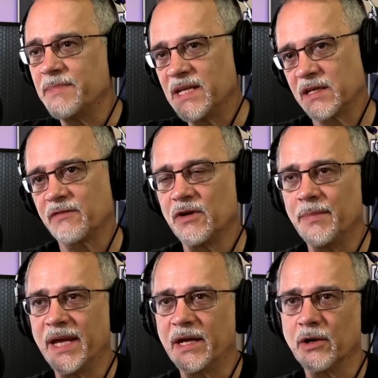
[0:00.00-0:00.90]
the Basic
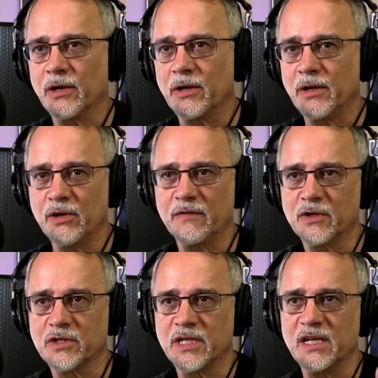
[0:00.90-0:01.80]
Filmmaker
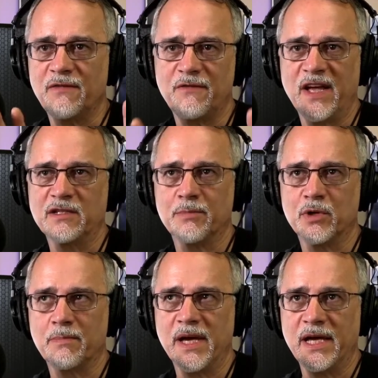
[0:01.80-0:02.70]
University
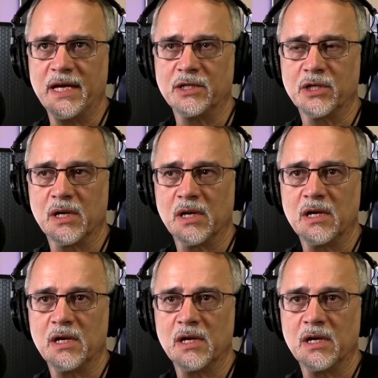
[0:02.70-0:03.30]
Facebook page.